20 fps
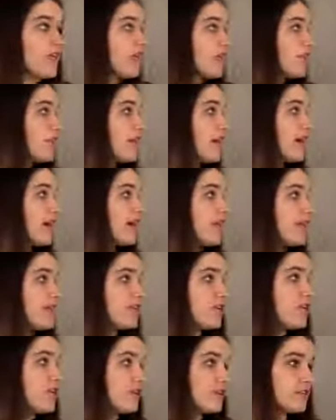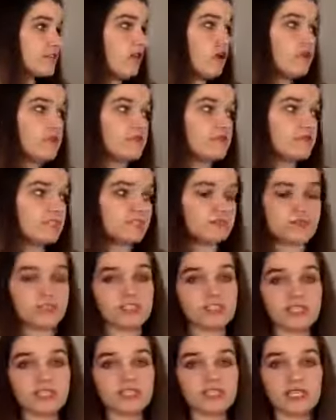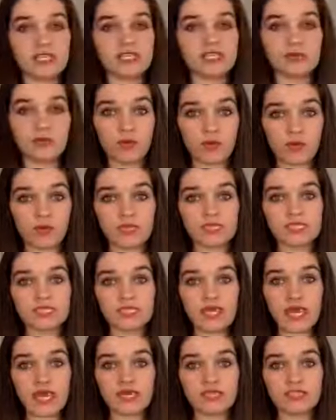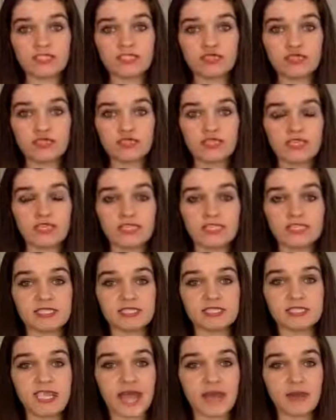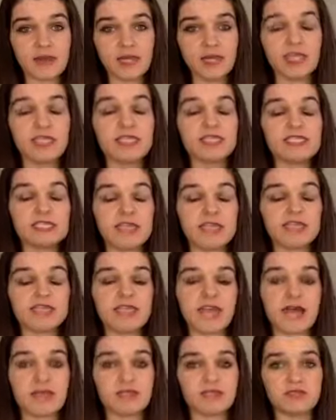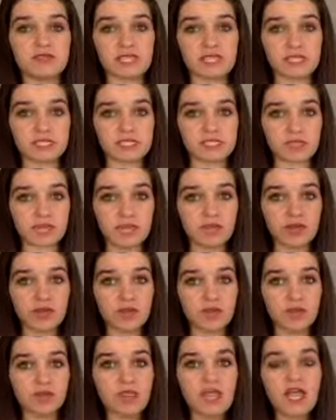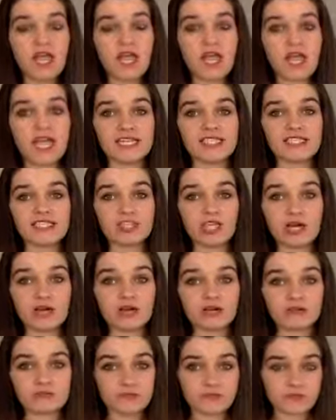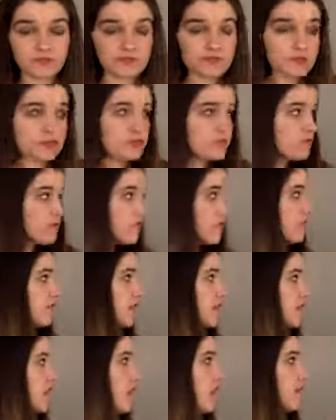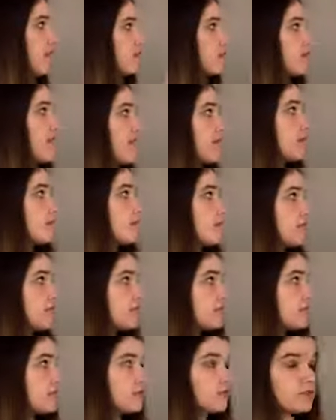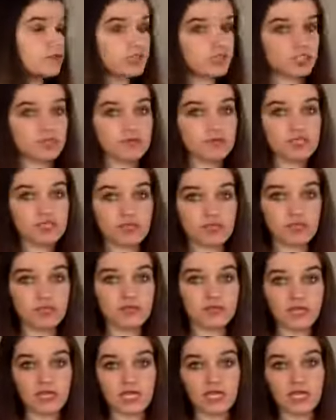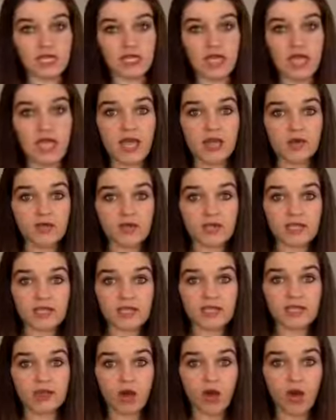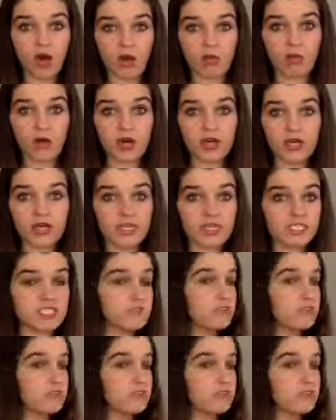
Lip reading: But, you know, there's all of this research that supports that intuitive eating is an adaptive eating style. And so there are 10 principles to intuitive eating, and really the hallmark is